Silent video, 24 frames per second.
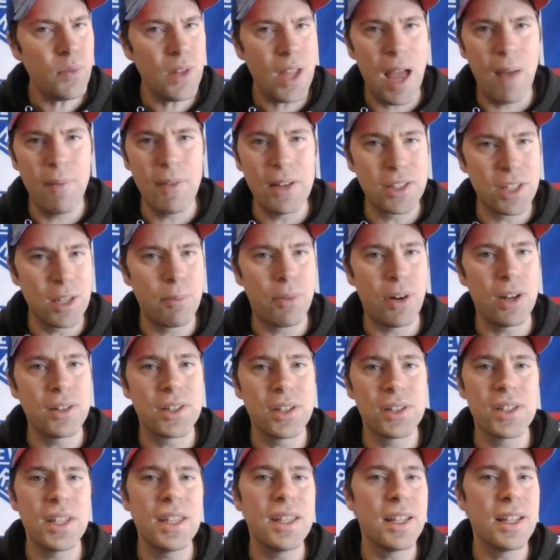Obviously,
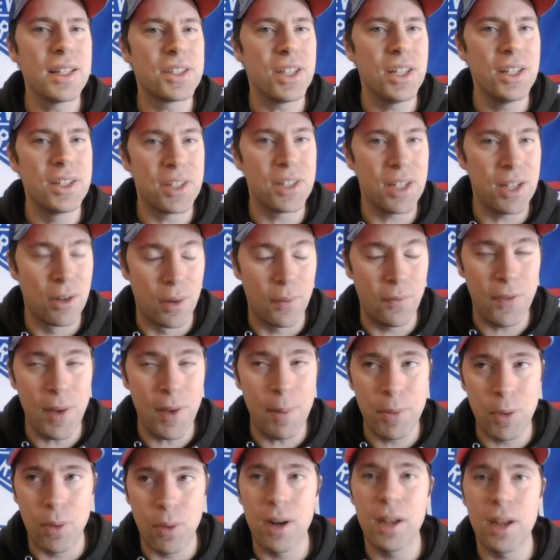Brodzinski gets his here in
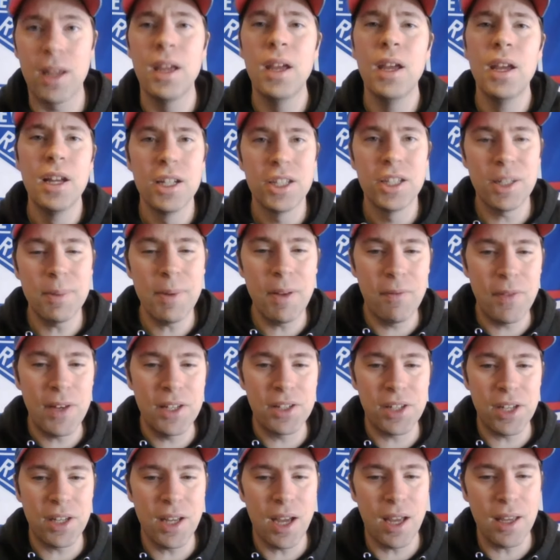February. Jimmy
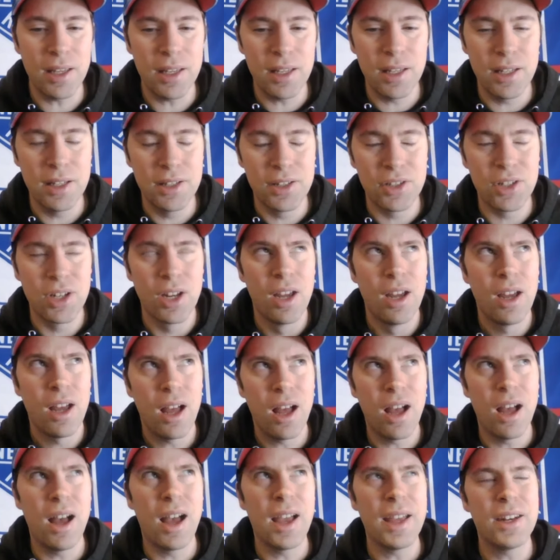Vesey got his
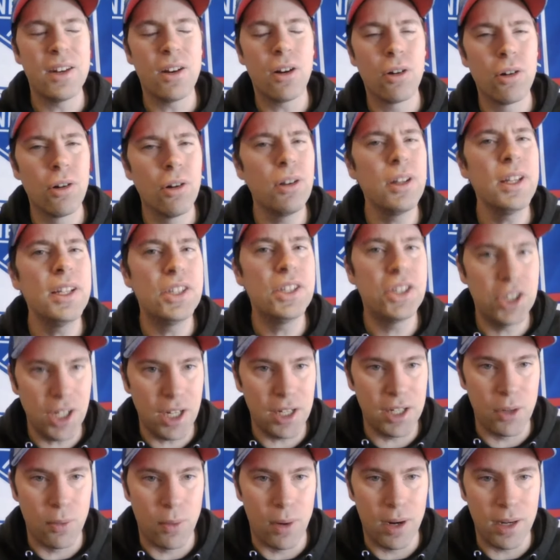in early
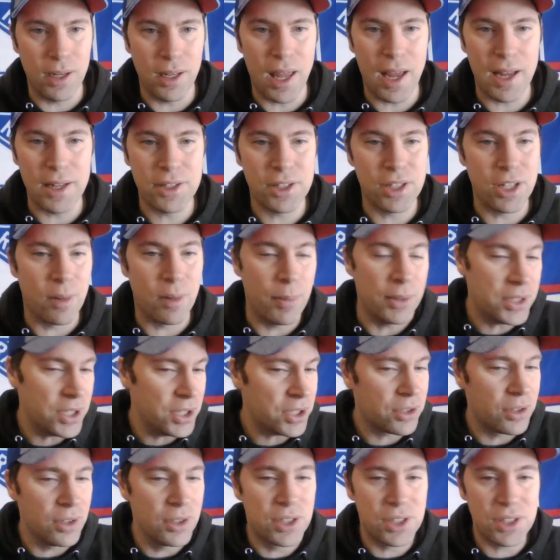January last year. But
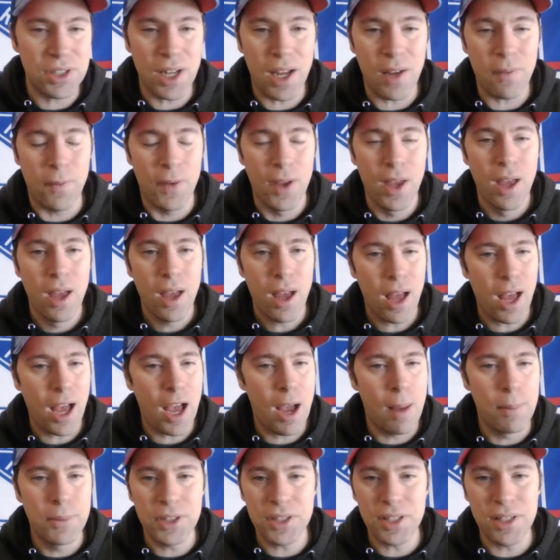just good stuff.
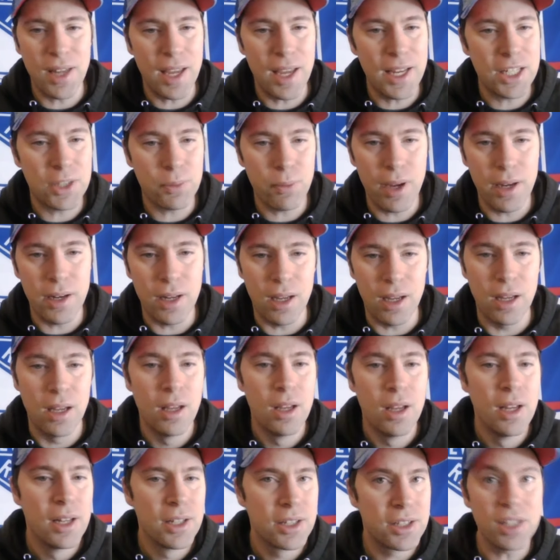Just a nice way to
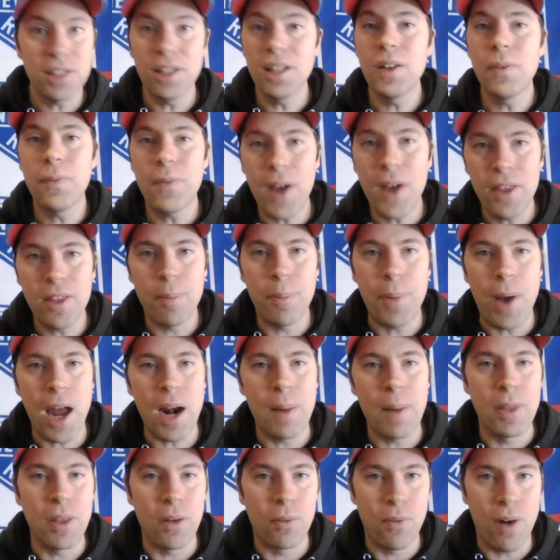solidify the
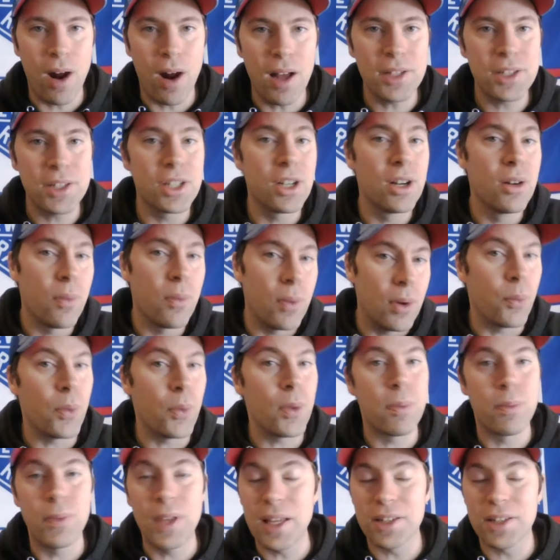bottom of the roster with
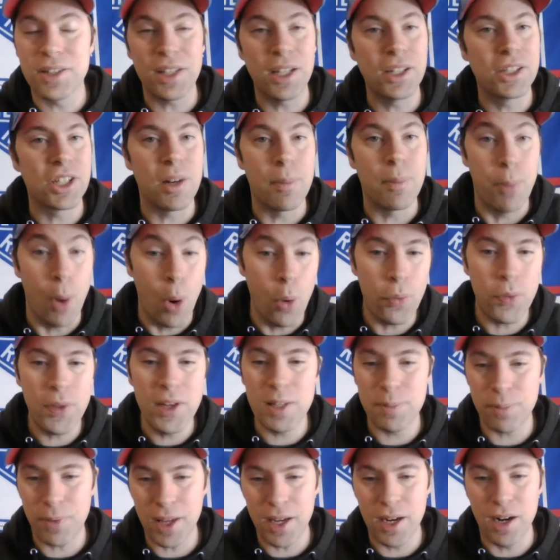the extension of both
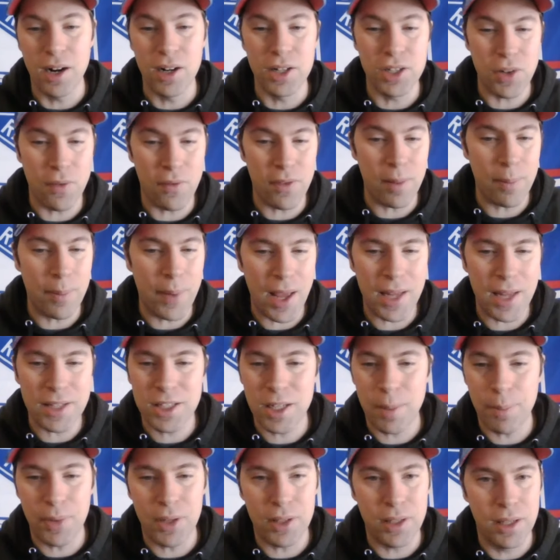these players over the past
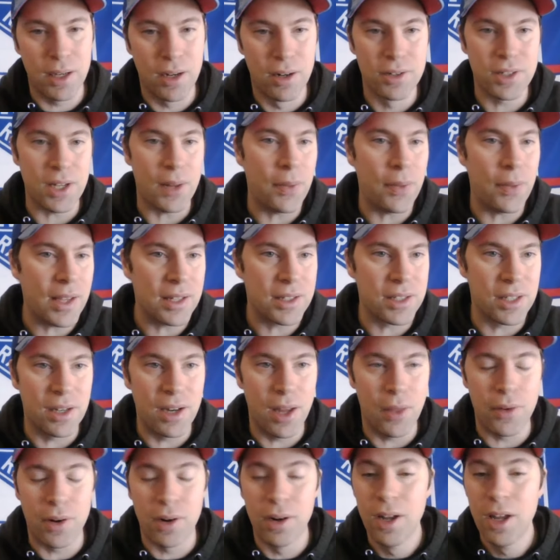couple of years. I think it's
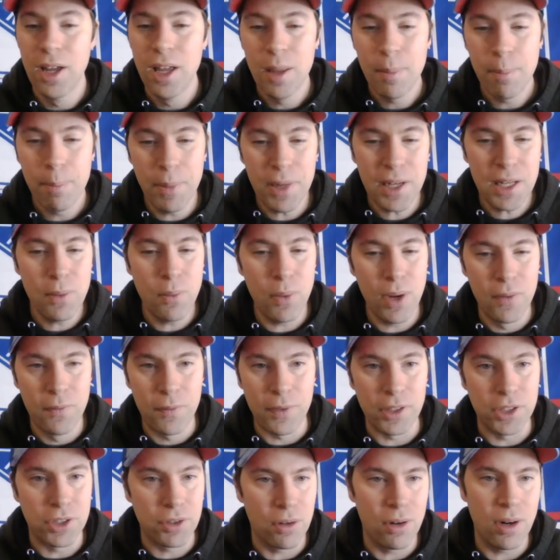another mini win
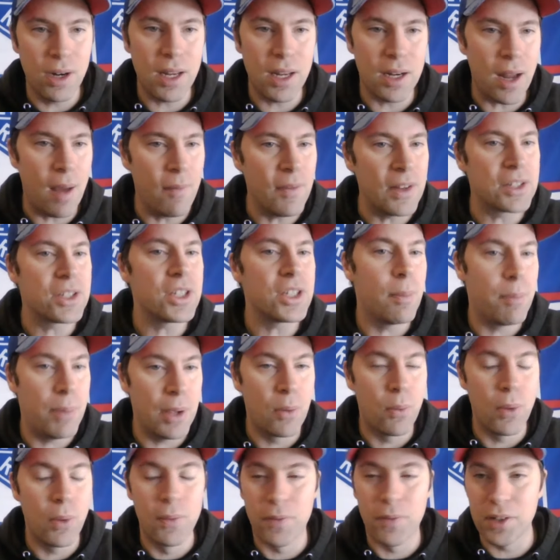for Drury and obviously a
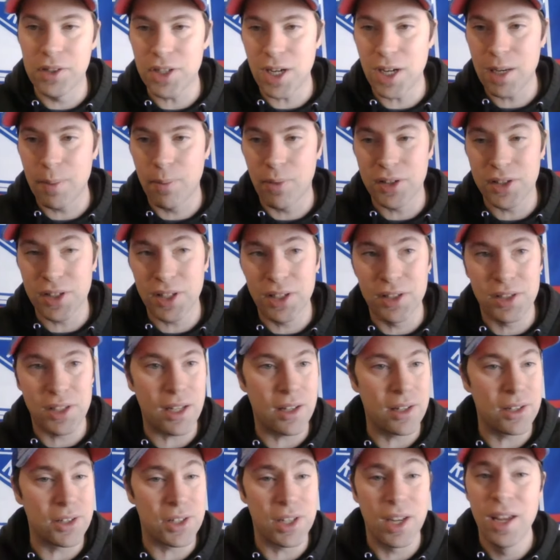big win for Jonny Brodzinski,
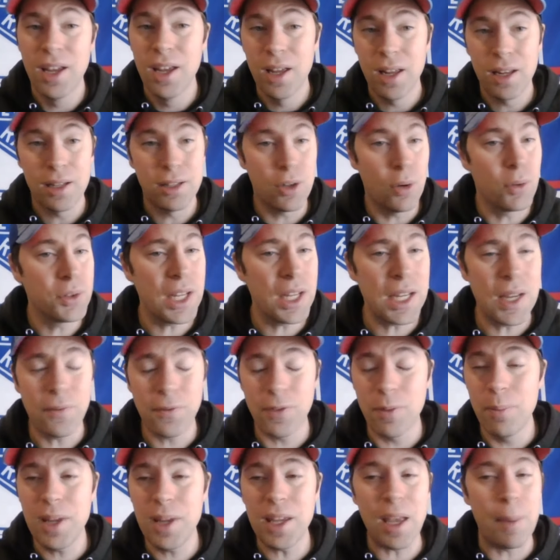because don't take it
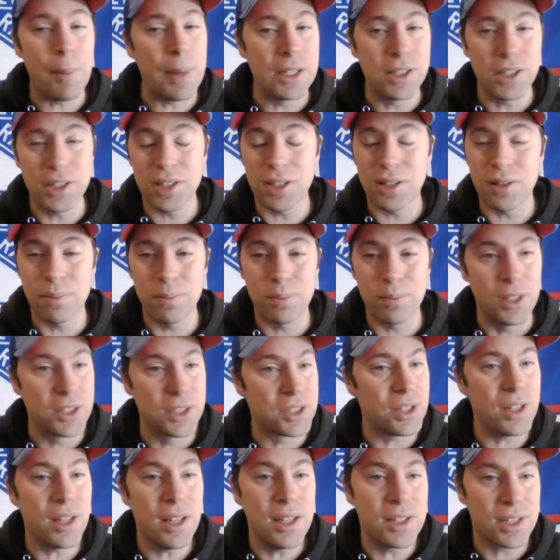from me. I mean, just
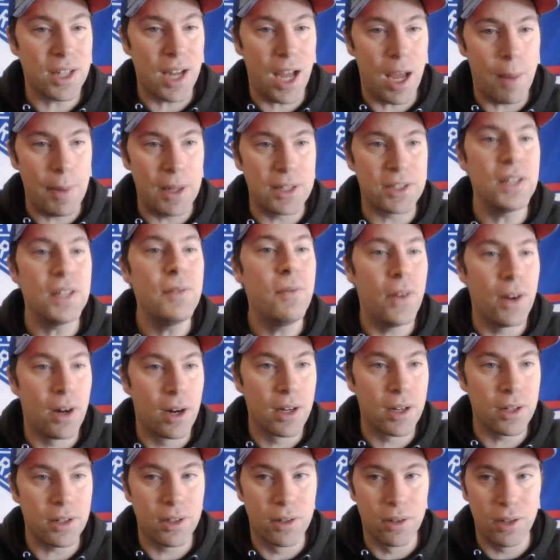listen to his comments. He very
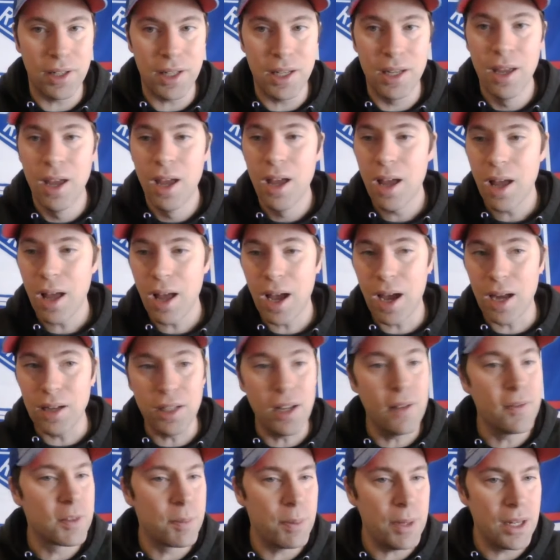clearly
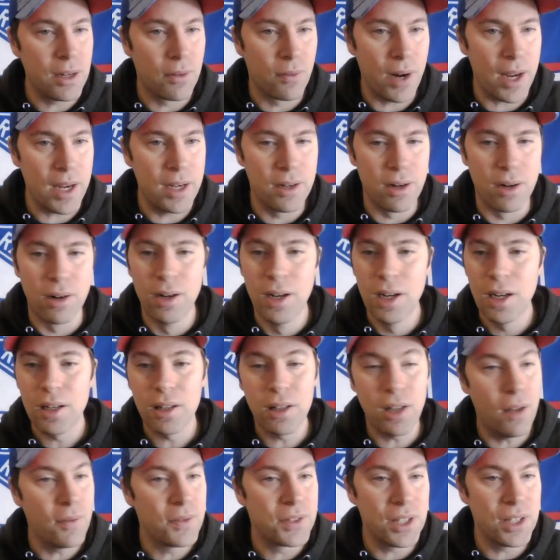loves being a Ranger,
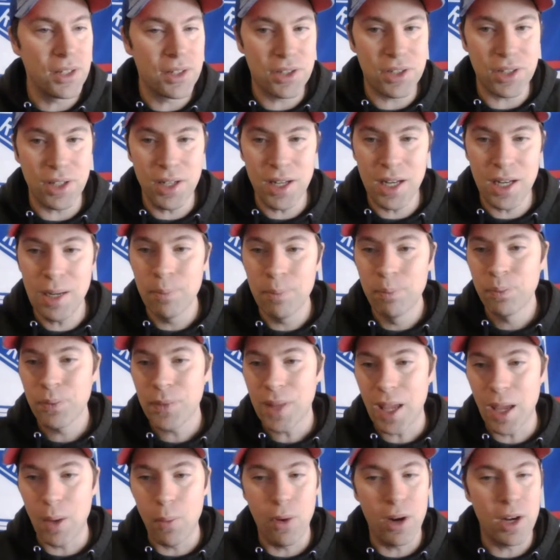loves this city,
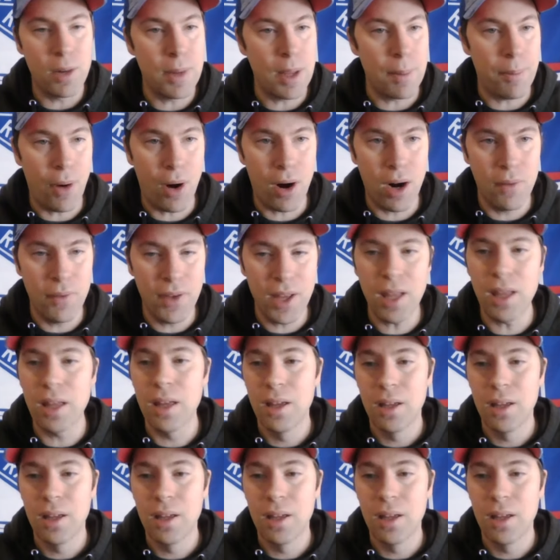and wanted to be a part of it.